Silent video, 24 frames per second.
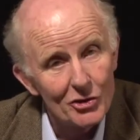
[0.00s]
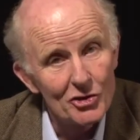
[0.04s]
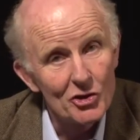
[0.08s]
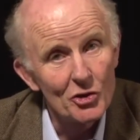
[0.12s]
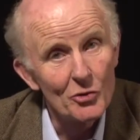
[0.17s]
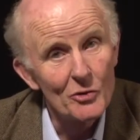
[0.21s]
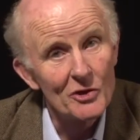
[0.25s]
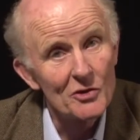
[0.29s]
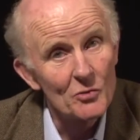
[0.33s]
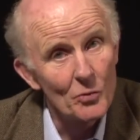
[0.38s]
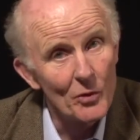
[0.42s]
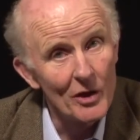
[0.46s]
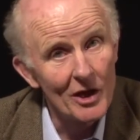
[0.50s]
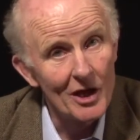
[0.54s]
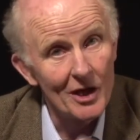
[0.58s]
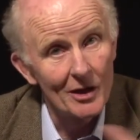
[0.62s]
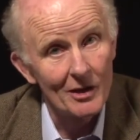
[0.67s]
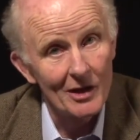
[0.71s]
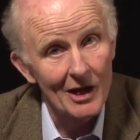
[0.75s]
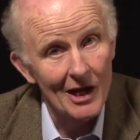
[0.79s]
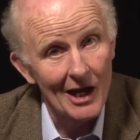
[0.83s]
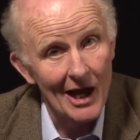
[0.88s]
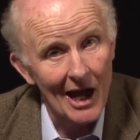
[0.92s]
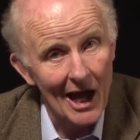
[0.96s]
Two is we
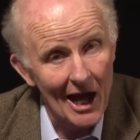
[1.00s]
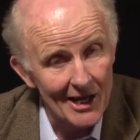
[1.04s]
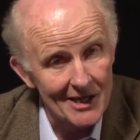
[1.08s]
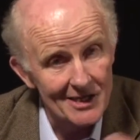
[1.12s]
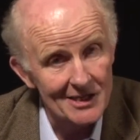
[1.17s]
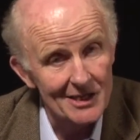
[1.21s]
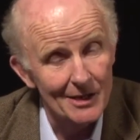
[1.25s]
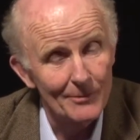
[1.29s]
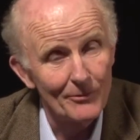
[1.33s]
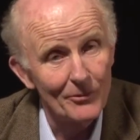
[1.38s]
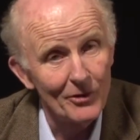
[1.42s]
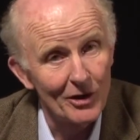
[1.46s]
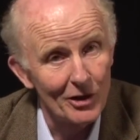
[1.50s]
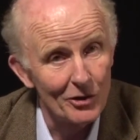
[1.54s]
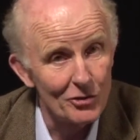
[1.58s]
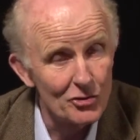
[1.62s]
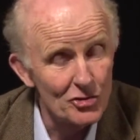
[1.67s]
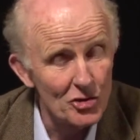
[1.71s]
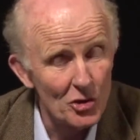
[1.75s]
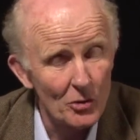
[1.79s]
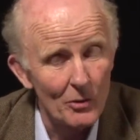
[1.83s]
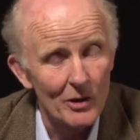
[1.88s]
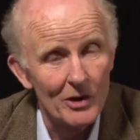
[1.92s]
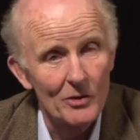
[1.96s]
can add something
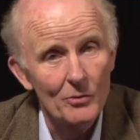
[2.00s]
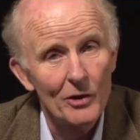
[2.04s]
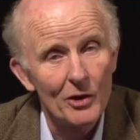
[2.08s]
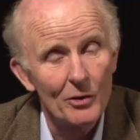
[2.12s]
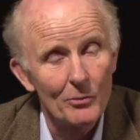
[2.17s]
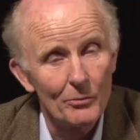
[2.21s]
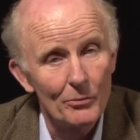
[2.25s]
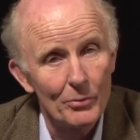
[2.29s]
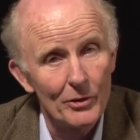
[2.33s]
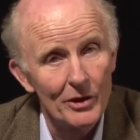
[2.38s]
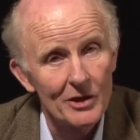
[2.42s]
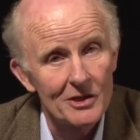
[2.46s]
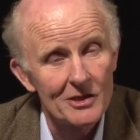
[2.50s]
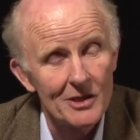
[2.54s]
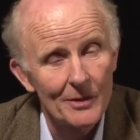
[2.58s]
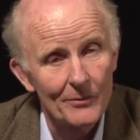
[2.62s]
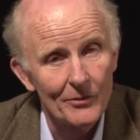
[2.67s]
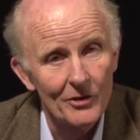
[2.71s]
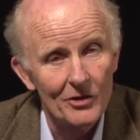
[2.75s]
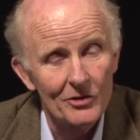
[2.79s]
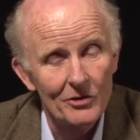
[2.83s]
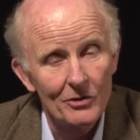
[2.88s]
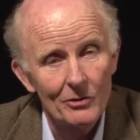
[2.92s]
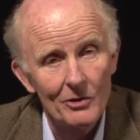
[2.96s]
to it. We can bring
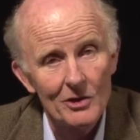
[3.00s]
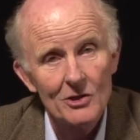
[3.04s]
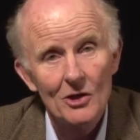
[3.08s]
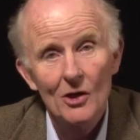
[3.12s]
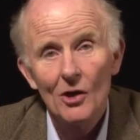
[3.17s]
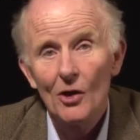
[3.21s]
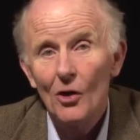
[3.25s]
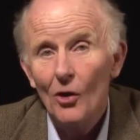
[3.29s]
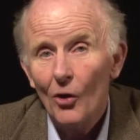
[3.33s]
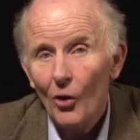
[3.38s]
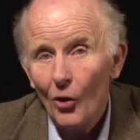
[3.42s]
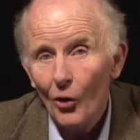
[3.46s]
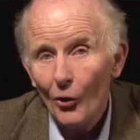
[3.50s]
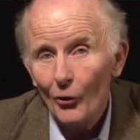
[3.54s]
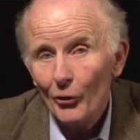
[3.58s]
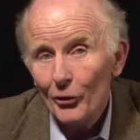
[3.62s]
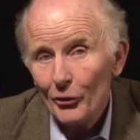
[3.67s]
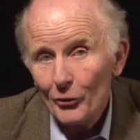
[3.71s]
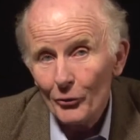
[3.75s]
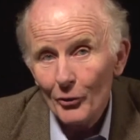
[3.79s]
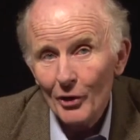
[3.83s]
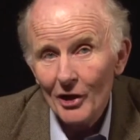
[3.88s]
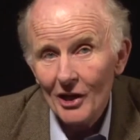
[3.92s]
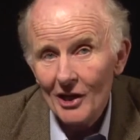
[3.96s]
something to it. Or
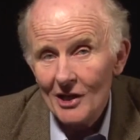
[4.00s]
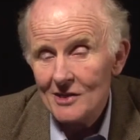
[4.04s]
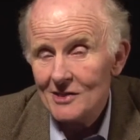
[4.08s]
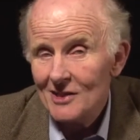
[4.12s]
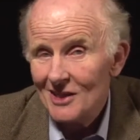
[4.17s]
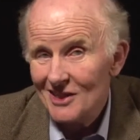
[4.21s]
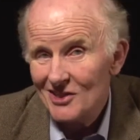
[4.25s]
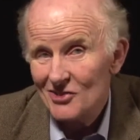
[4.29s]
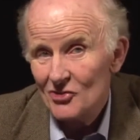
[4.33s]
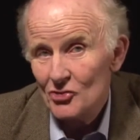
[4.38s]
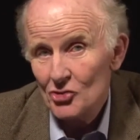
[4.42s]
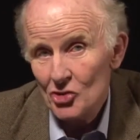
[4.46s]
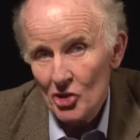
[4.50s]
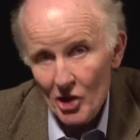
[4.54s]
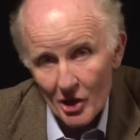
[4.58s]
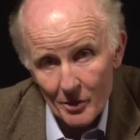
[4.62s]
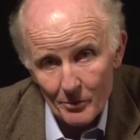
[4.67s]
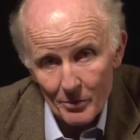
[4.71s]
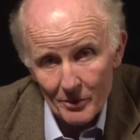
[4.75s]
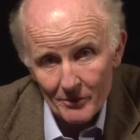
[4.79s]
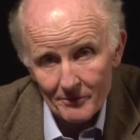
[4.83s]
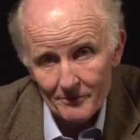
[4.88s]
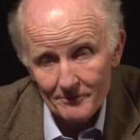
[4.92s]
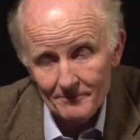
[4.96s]
three is it's
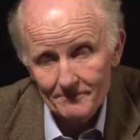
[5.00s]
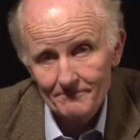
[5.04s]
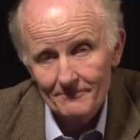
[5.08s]
cheap.